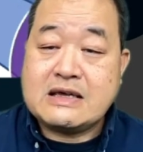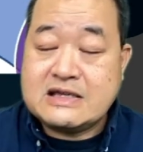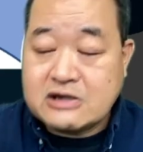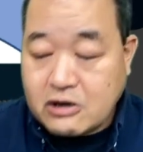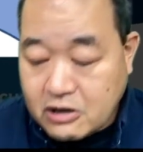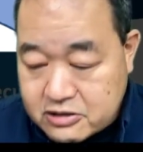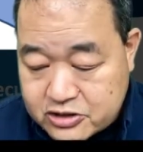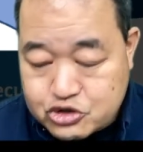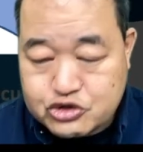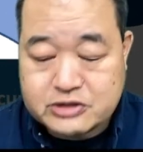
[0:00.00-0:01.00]
in all our
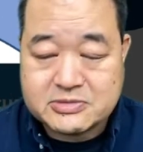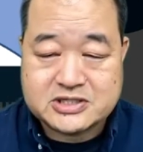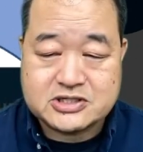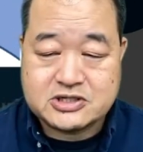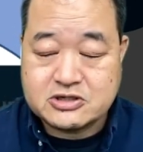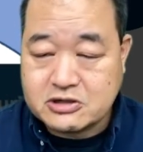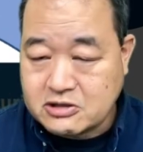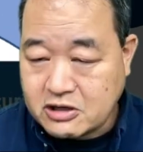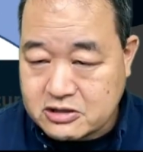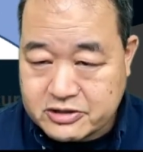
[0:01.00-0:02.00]
treatments and in
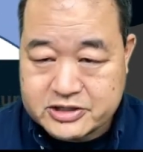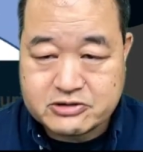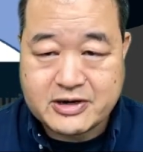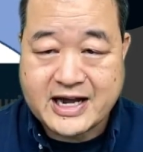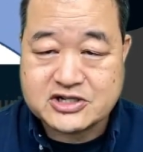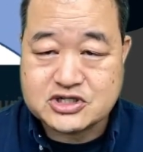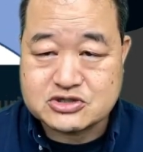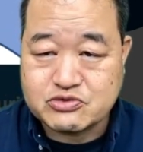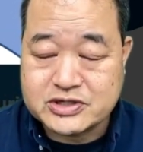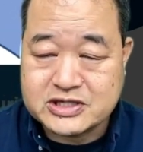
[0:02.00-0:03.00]
all our
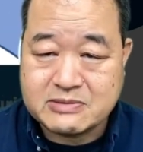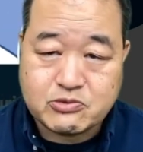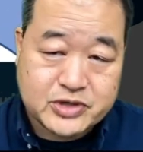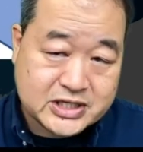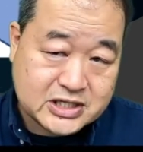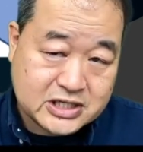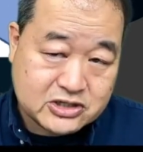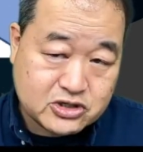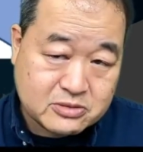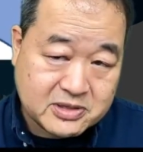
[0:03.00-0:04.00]
interactions with them, we
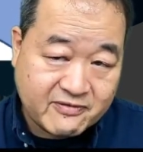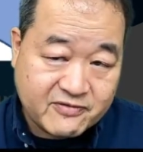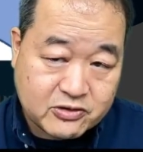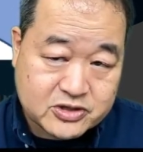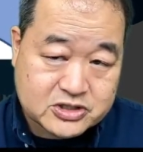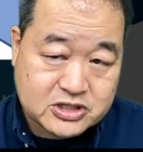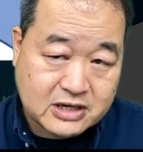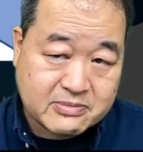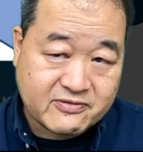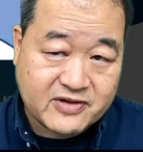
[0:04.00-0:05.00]
need to be focused
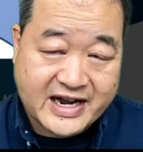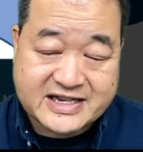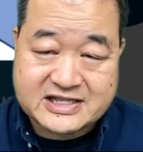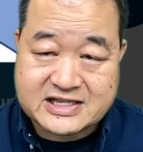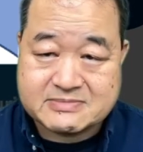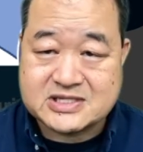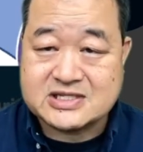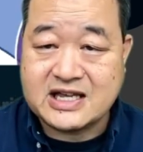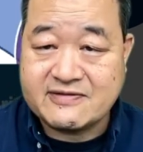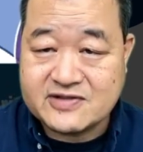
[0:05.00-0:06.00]
on providing them
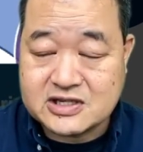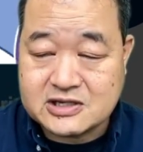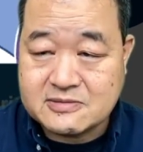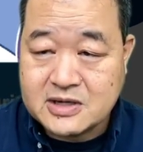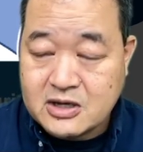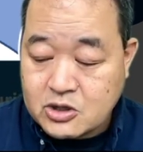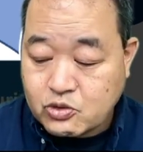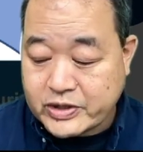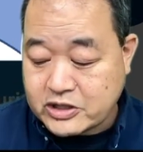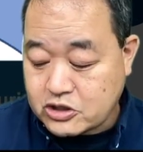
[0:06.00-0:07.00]
safety.
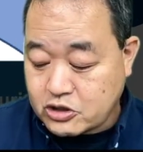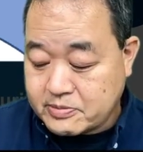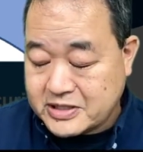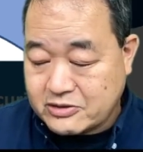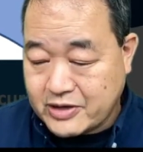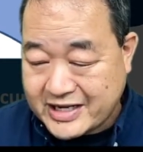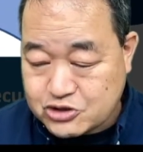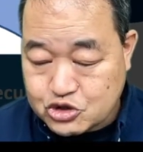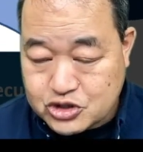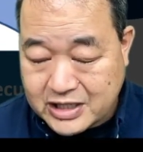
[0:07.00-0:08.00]
Whether it be their
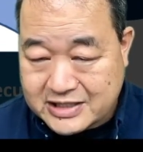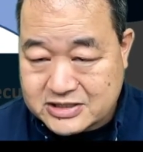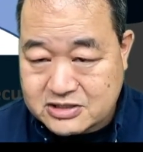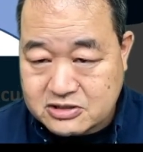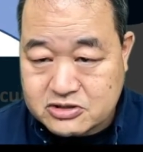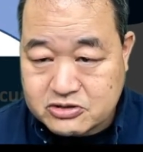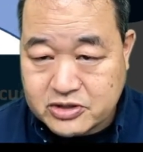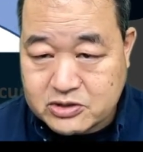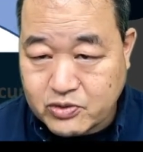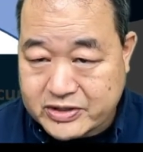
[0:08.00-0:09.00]
exercises they're
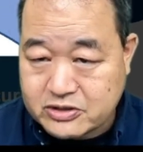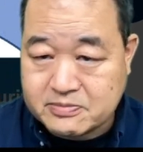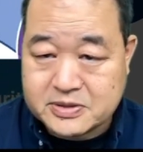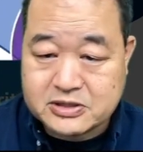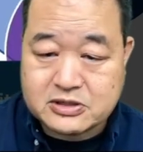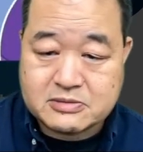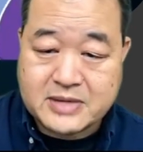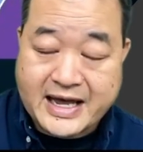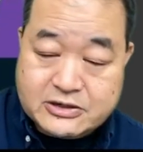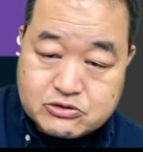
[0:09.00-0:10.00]
doing, whether it be their
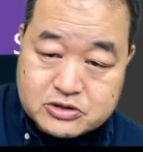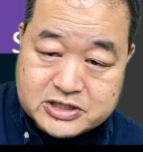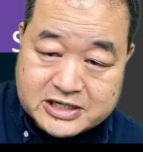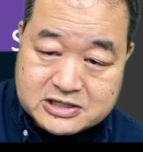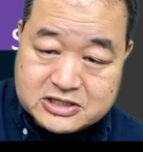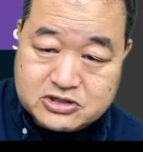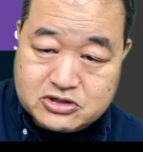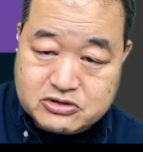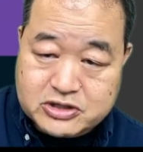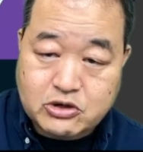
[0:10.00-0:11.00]
manual techniques you're
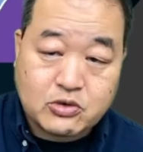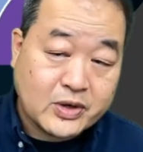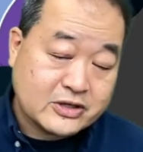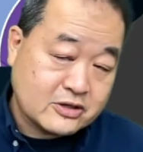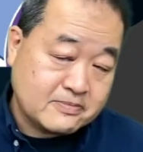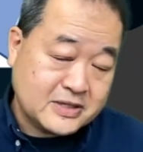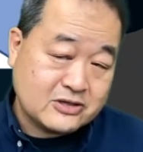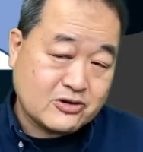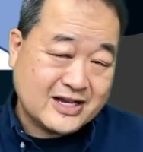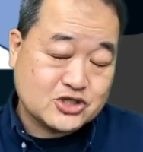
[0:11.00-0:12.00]
doing, or whether it be
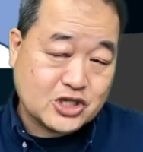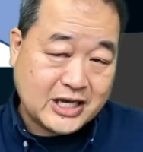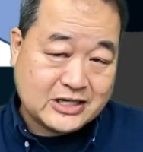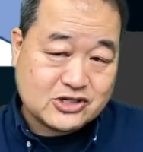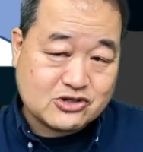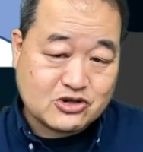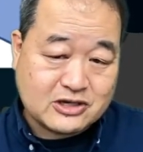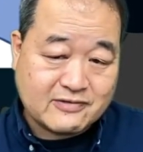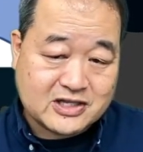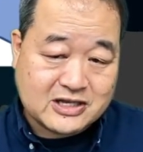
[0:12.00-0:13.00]
their education you're
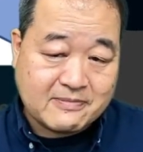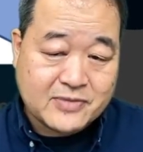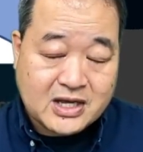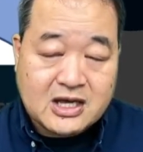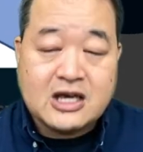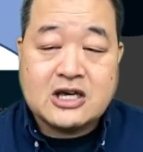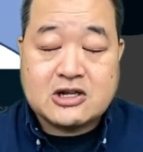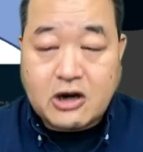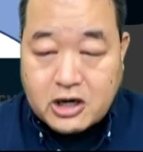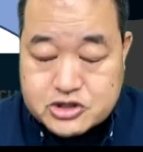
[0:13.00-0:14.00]
giving them, it
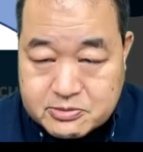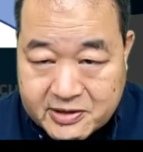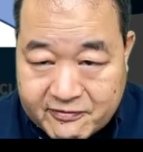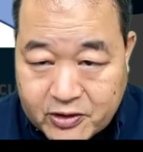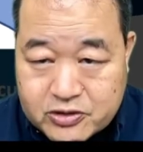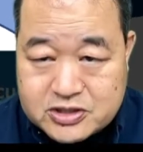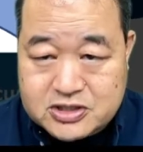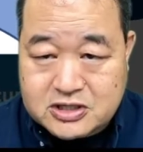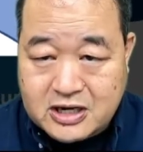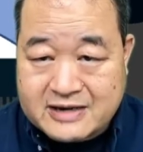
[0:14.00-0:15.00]
all should be
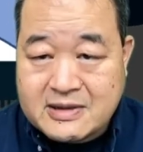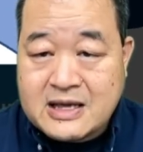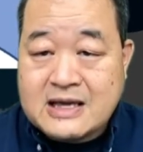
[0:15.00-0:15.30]
focusing on